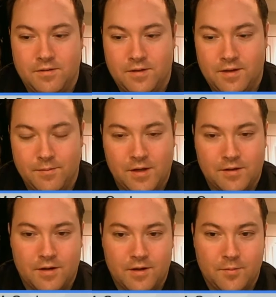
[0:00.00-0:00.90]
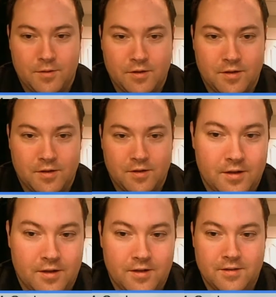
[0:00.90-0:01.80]
that I'm not caught up on
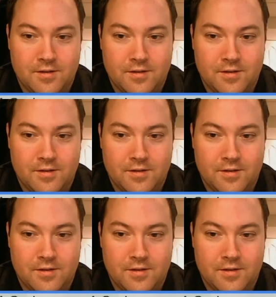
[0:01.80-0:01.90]
Guardians,